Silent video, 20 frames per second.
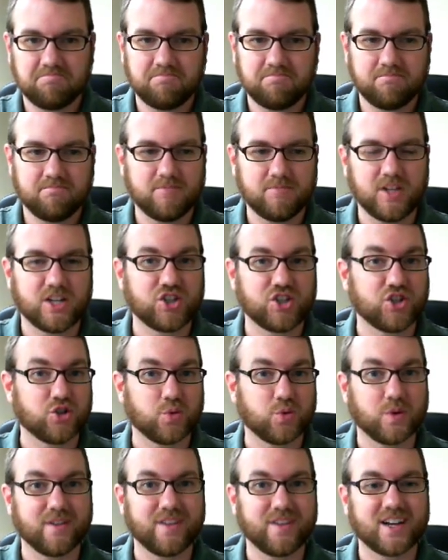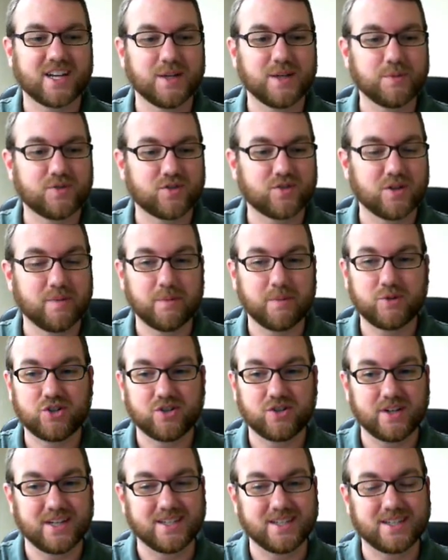Not sure where that comes from, I'm
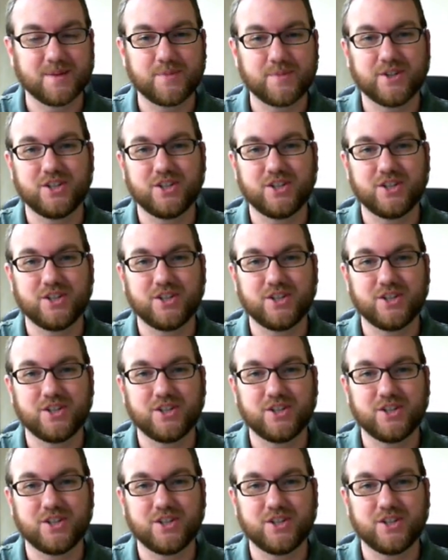sure it has something to